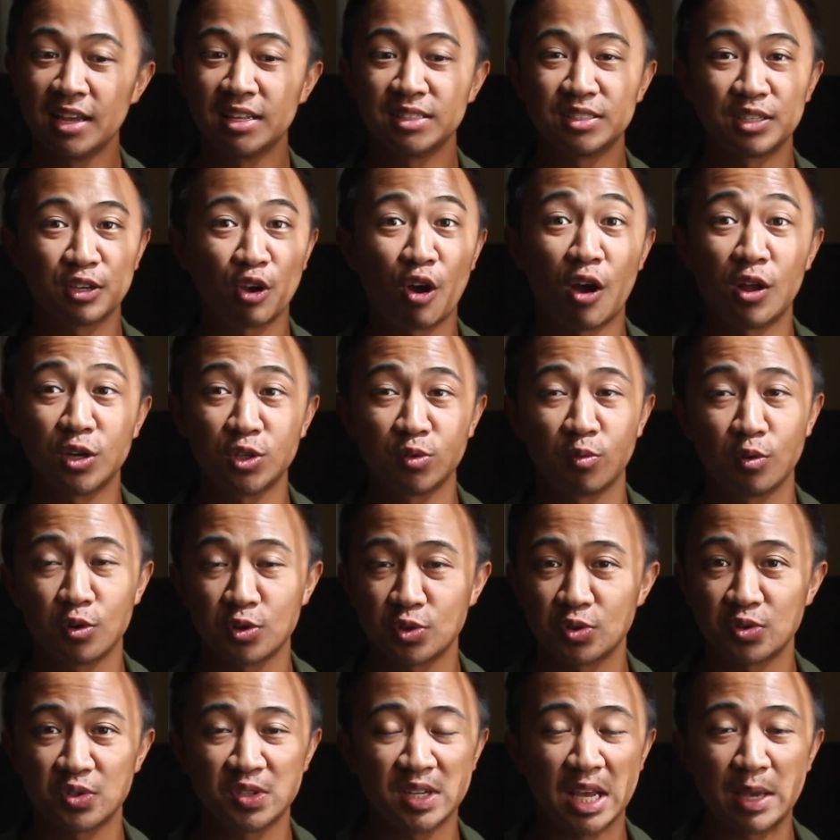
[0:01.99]
it's a
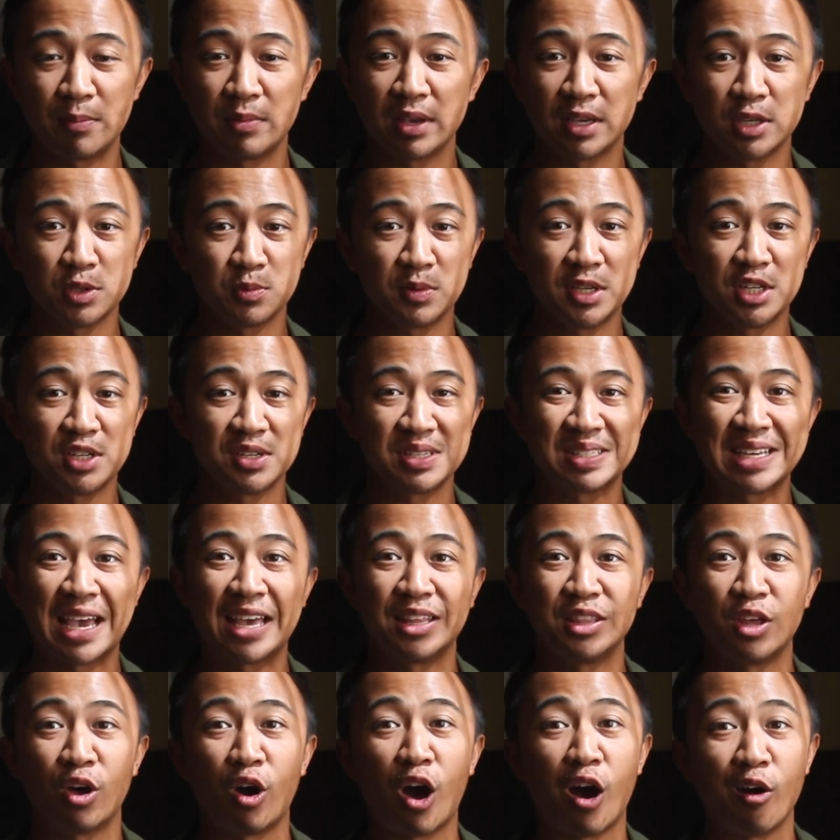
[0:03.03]
controversial statement because we just
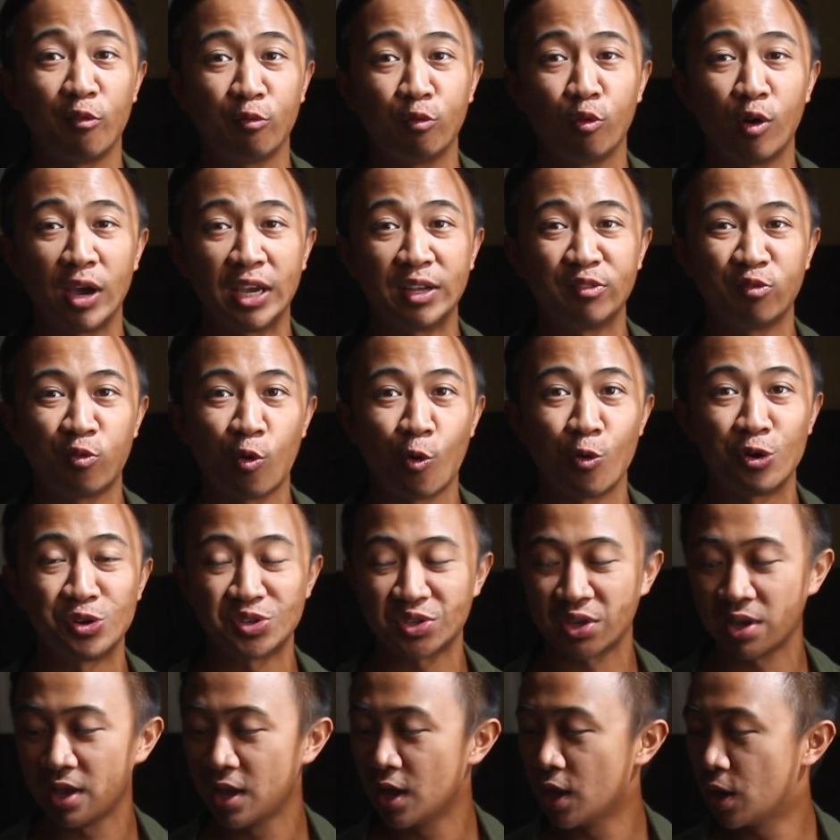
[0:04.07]
had the off-white
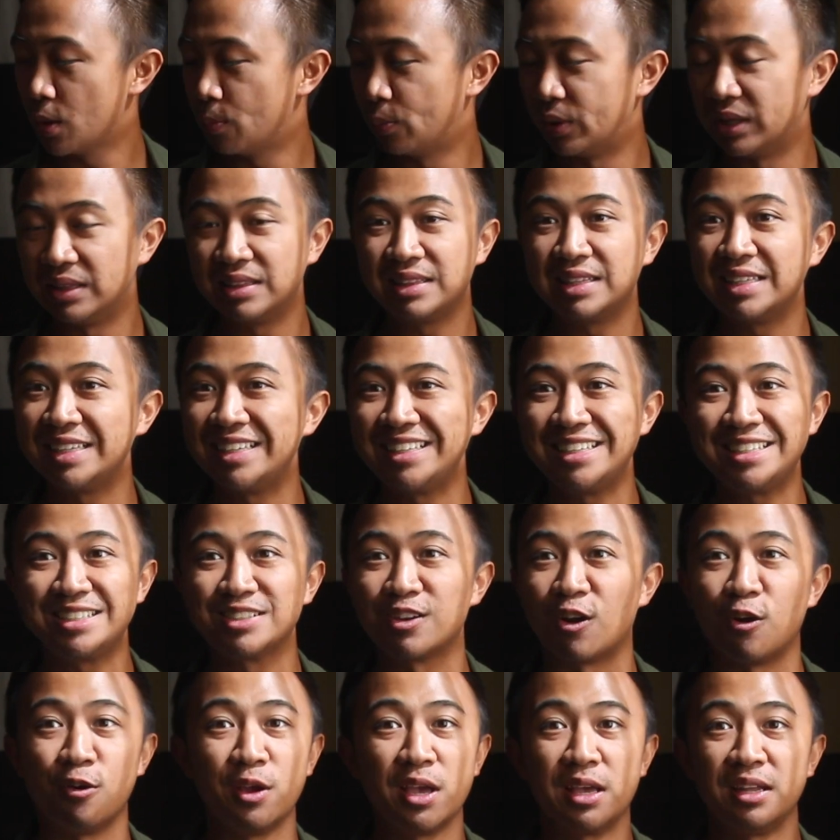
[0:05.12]
4s, but
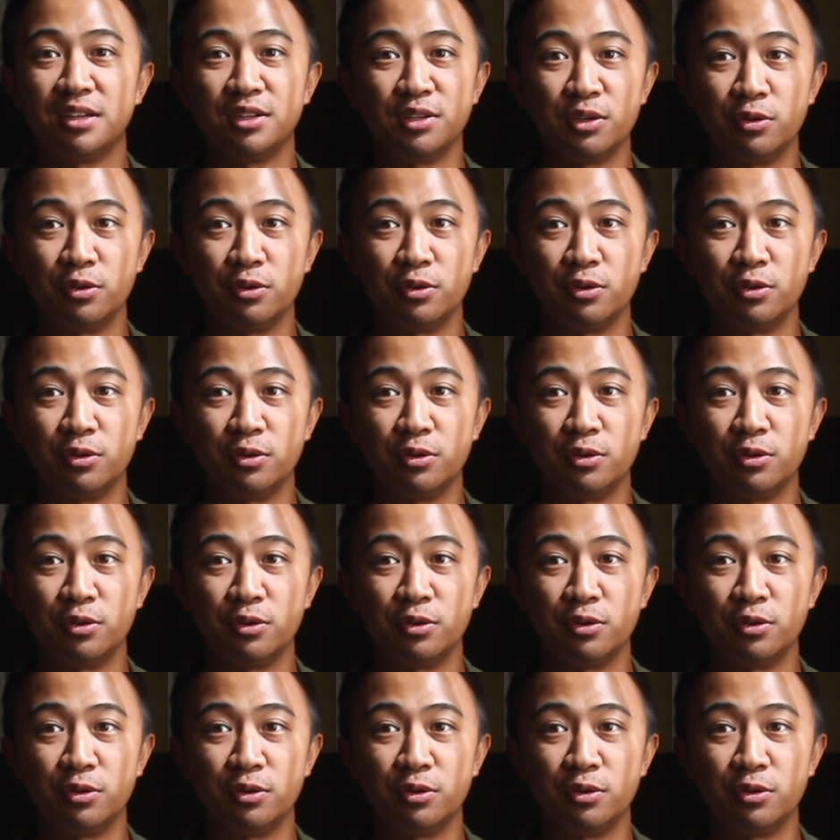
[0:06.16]
these are it,